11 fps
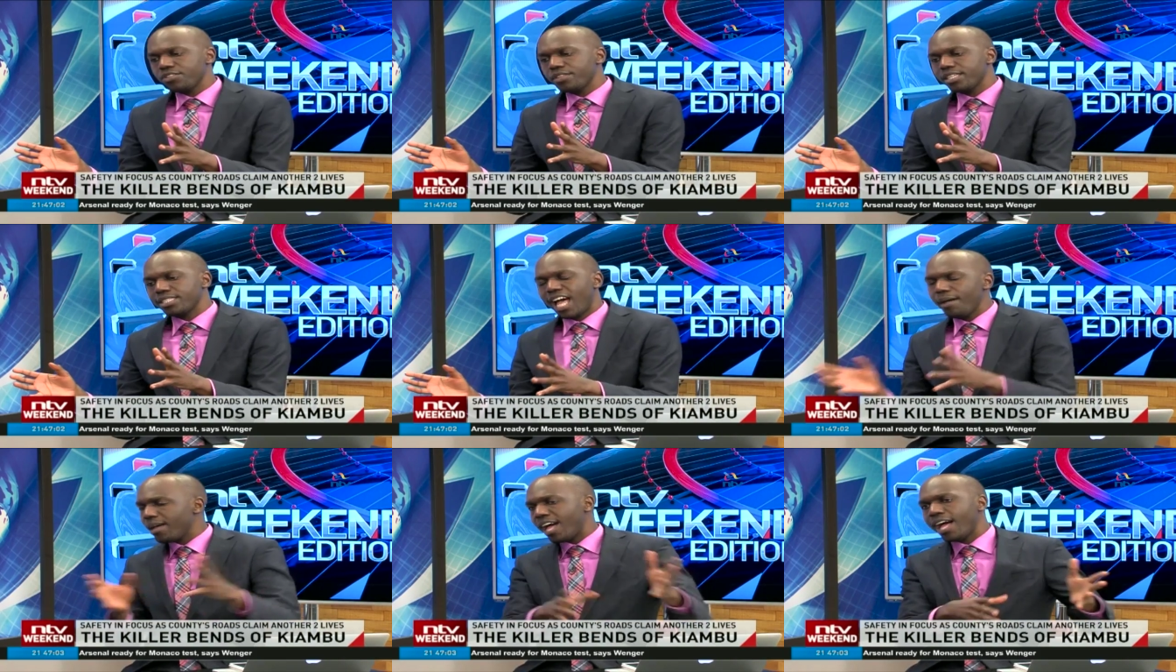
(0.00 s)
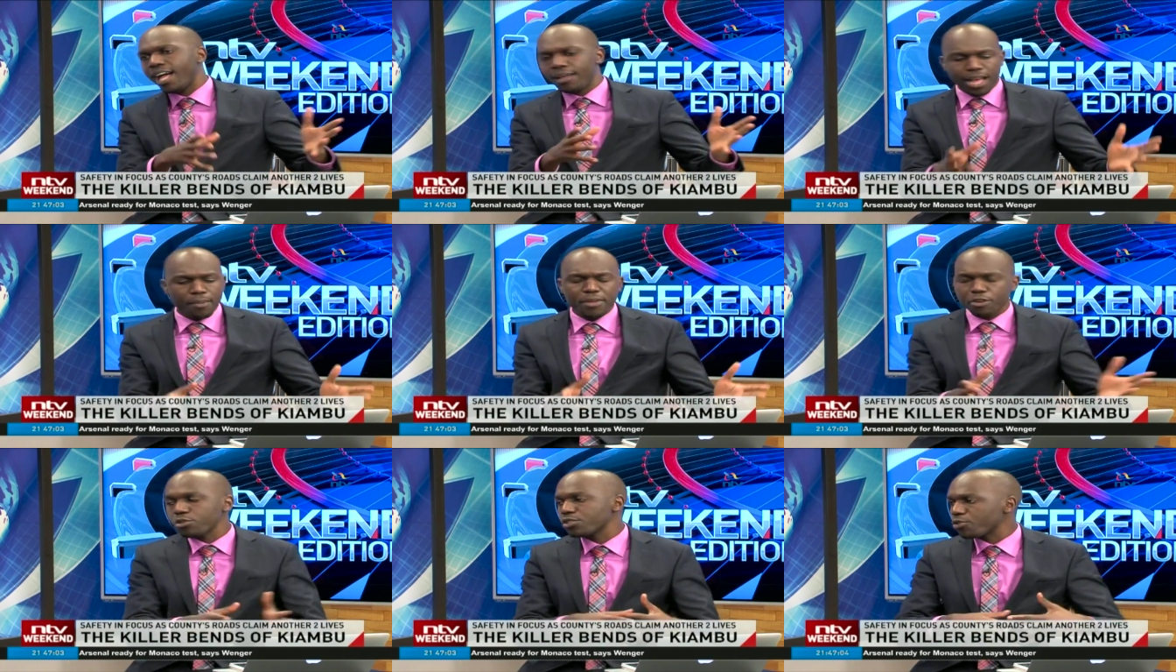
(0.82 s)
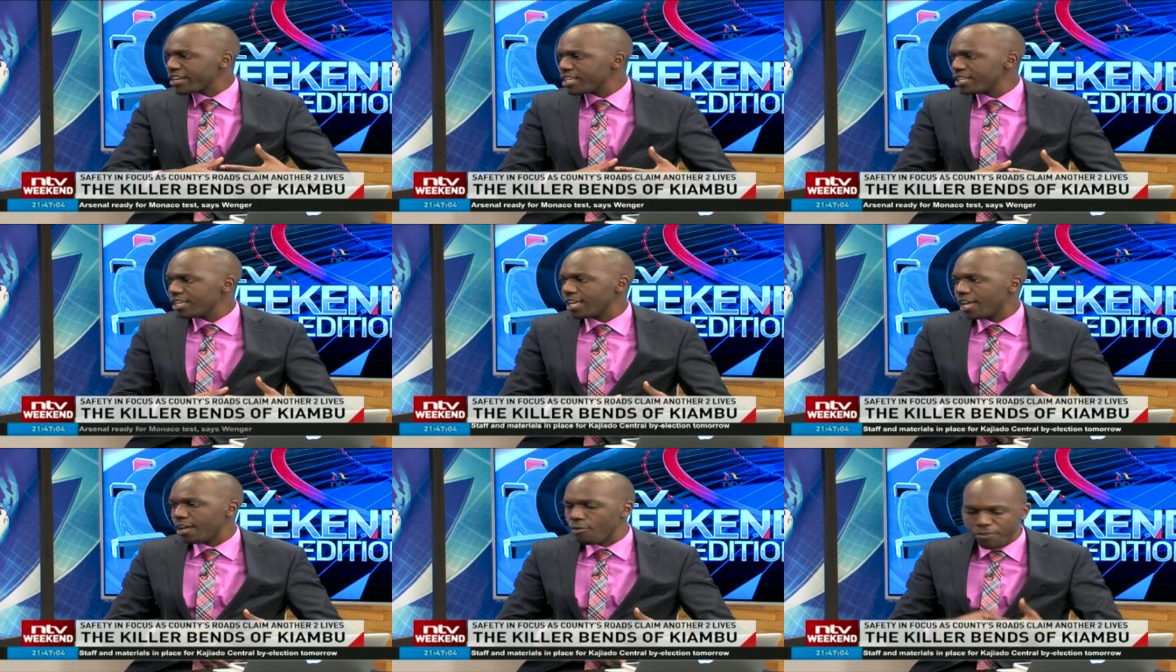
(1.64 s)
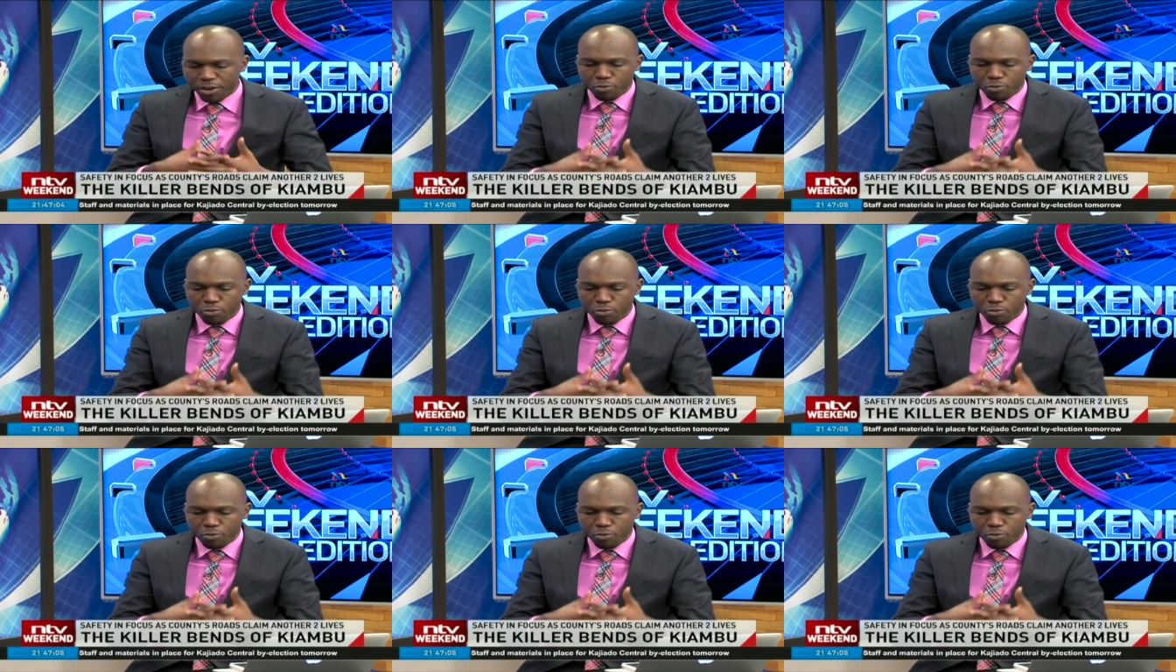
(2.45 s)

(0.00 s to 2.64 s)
you this. Amiro was already a very